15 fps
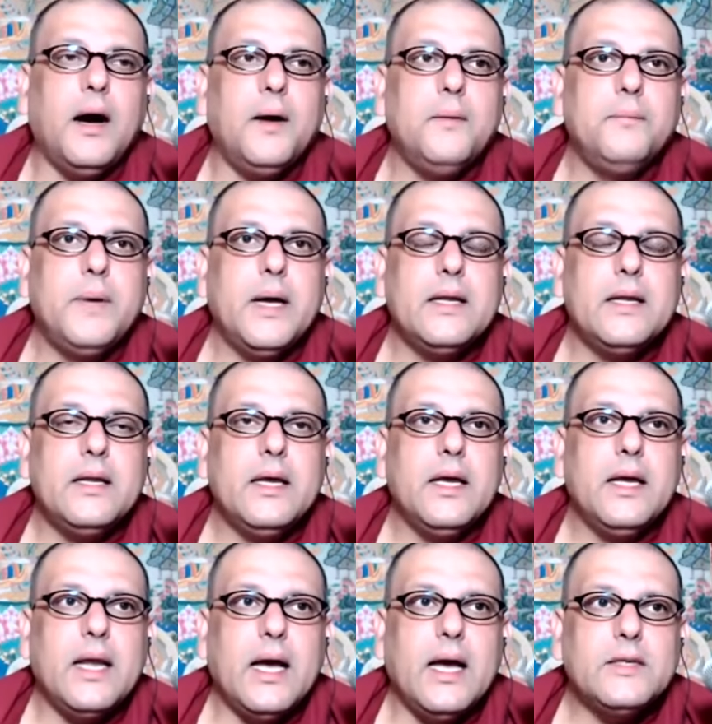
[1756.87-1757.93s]
but
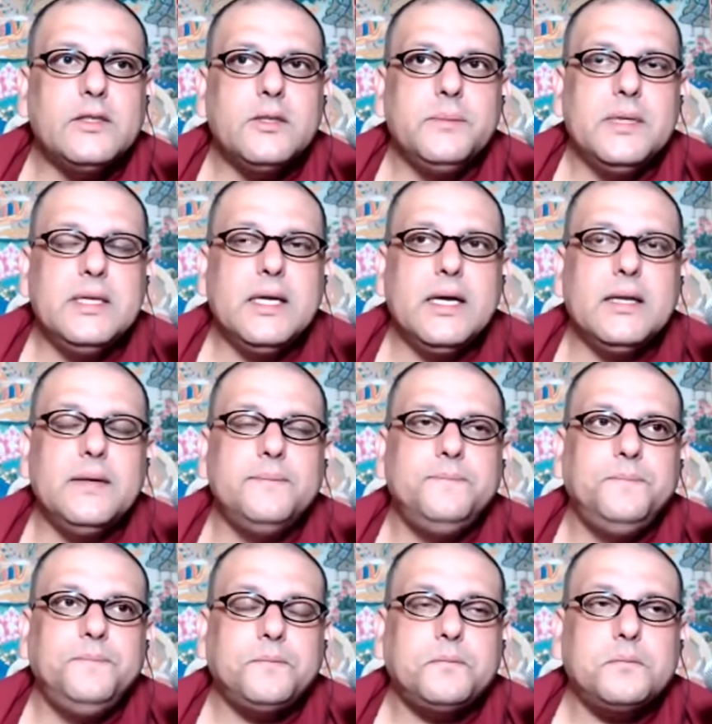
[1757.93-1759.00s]
it has to be done
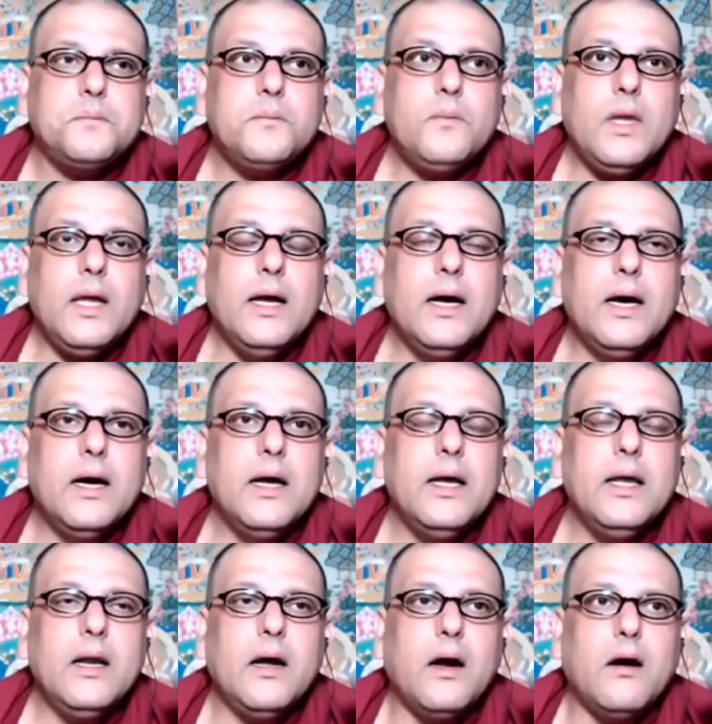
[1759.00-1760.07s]

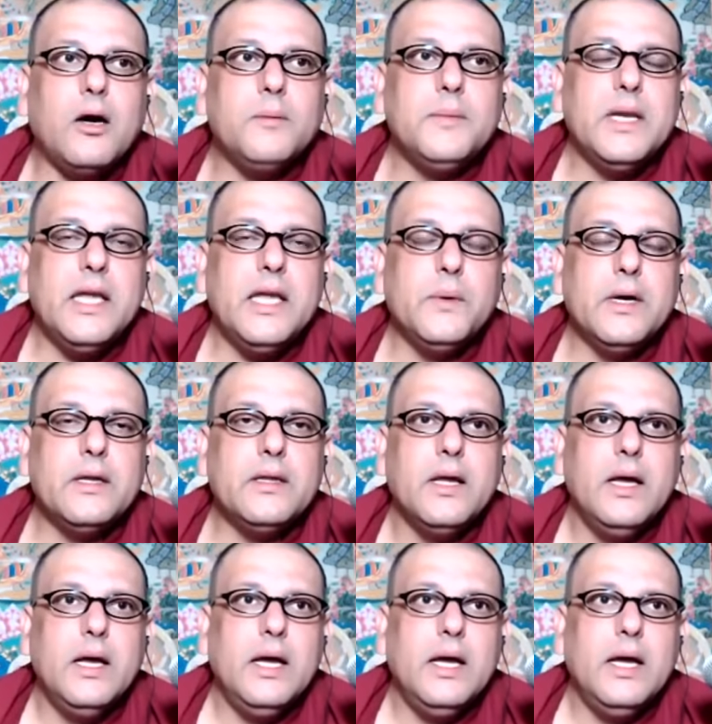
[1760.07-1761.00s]
in harmony with